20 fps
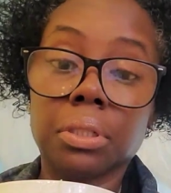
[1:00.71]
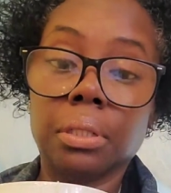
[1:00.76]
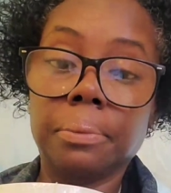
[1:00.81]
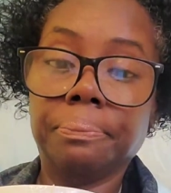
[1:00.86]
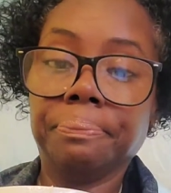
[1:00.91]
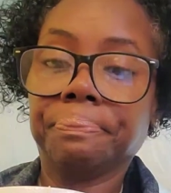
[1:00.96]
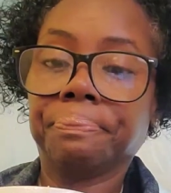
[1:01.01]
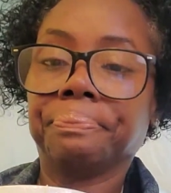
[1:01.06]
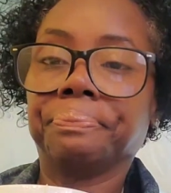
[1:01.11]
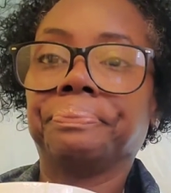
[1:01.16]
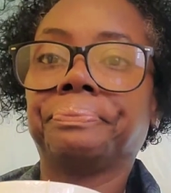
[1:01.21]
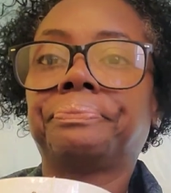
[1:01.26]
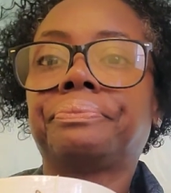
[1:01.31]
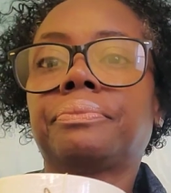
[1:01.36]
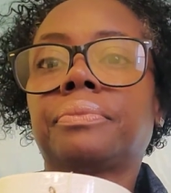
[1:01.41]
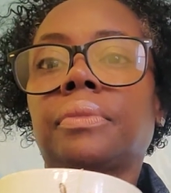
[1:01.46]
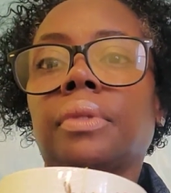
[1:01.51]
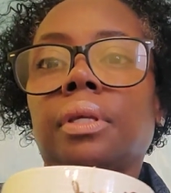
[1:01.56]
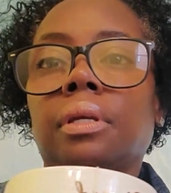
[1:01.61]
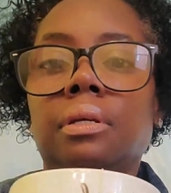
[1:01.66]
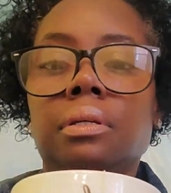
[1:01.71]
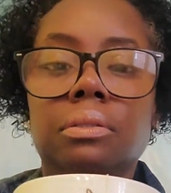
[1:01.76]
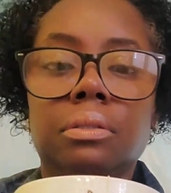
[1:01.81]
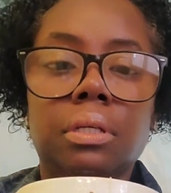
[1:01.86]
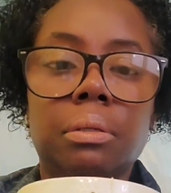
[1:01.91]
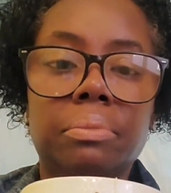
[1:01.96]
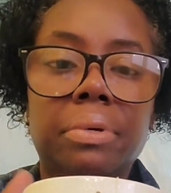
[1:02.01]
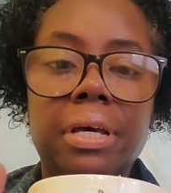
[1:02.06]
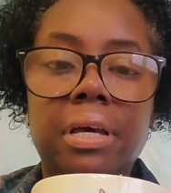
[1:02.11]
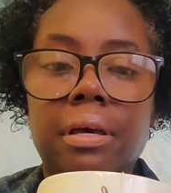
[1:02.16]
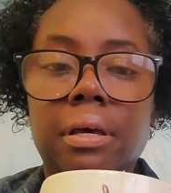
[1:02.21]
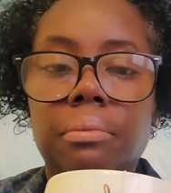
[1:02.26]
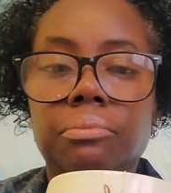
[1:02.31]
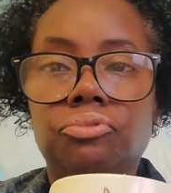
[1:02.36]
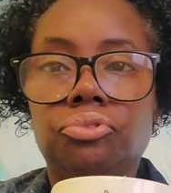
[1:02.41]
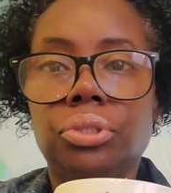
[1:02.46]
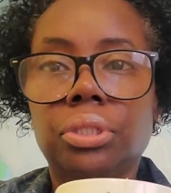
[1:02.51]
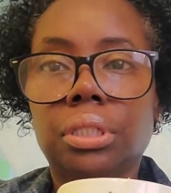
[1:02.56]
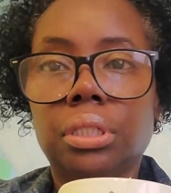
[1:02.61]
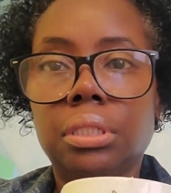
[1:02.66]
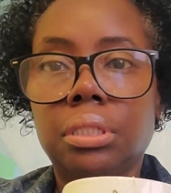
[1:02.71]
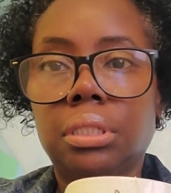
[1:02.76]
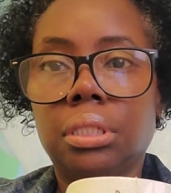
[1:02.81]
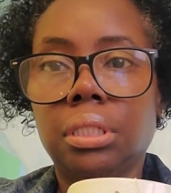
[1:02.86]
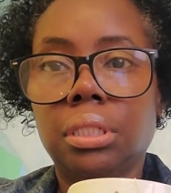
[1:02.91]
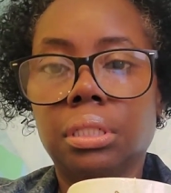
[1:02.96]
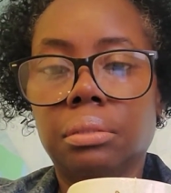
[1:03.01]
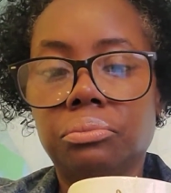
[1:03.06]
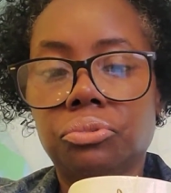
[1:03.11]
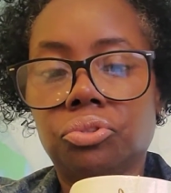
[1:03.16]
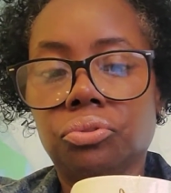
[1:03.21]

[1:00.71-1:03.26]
cup so I'm, I'm drinking tea. I'm